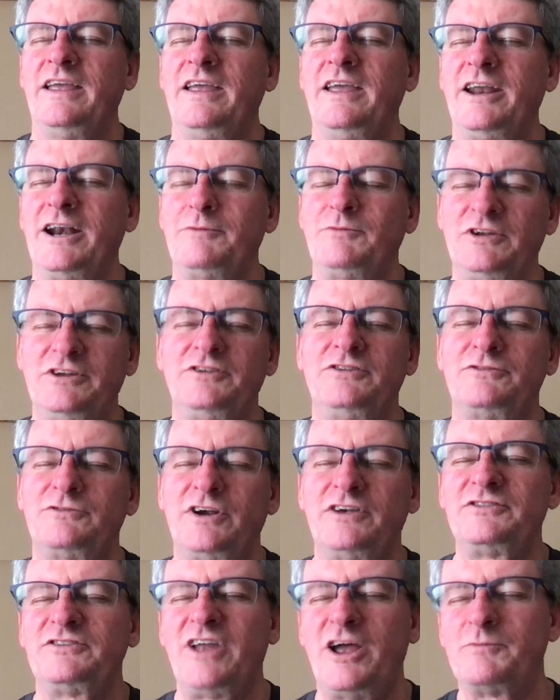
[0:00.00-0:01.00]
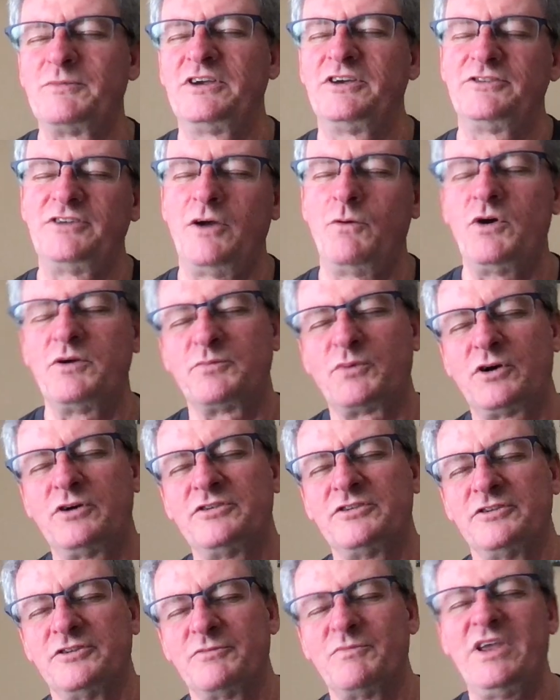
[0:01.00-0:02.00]
And I'm really stressed out because that one
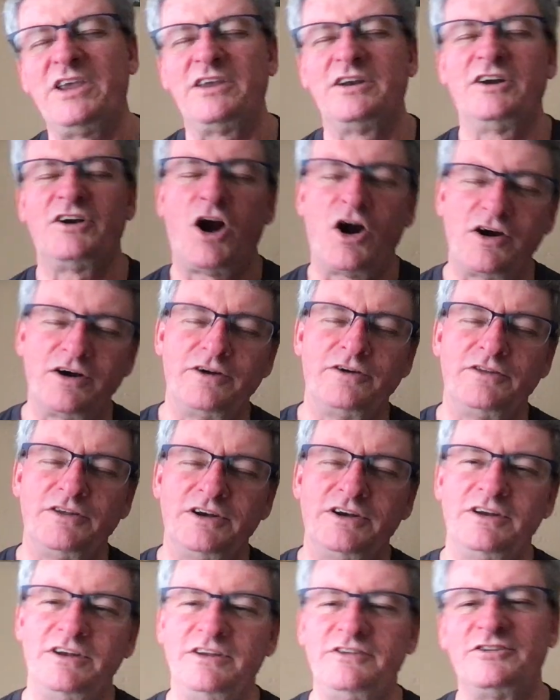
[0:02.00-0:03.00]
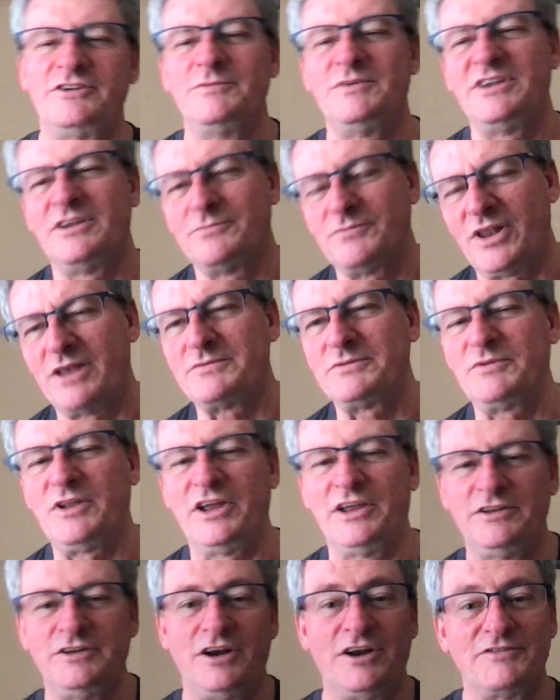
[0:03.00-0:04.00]
person's making it harder than it needs to be, and blah, blah, blah.
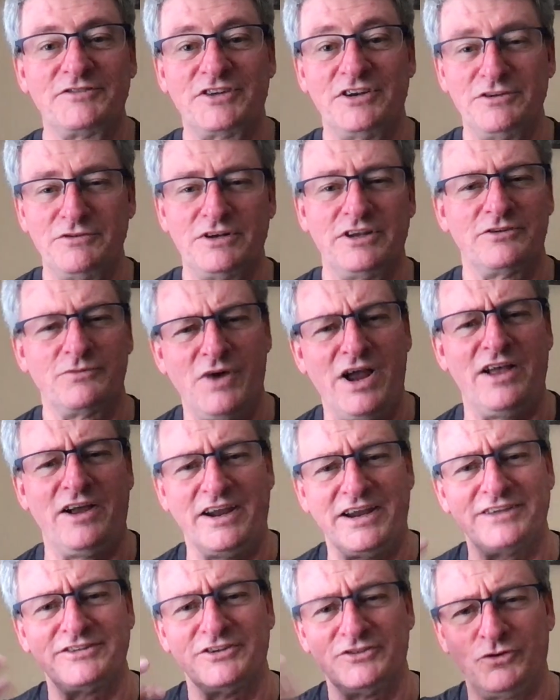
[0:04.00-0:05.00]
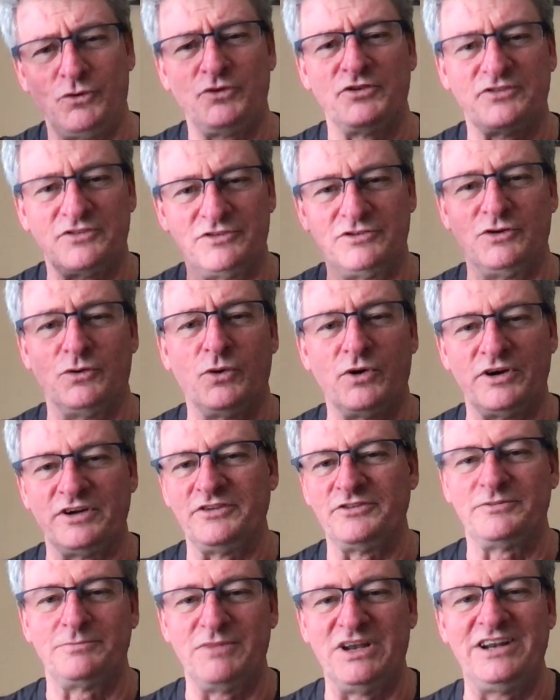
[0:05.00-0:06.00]
And then all of a sudden you realize, wow, I got this whole story
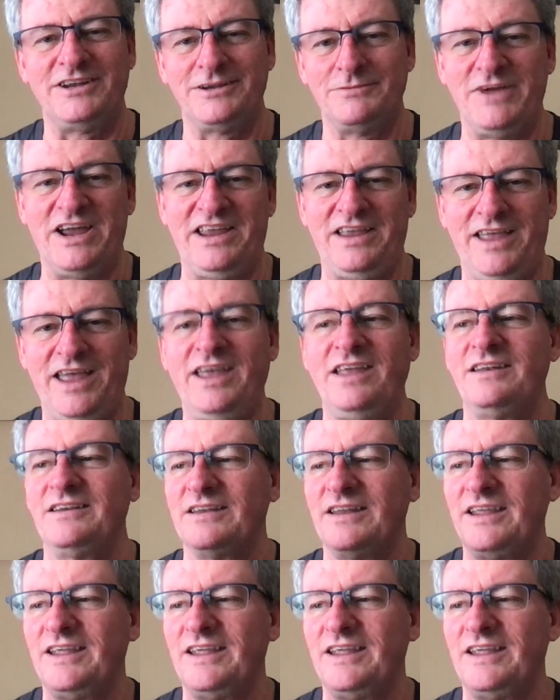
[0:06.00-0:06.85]
spinning in my head.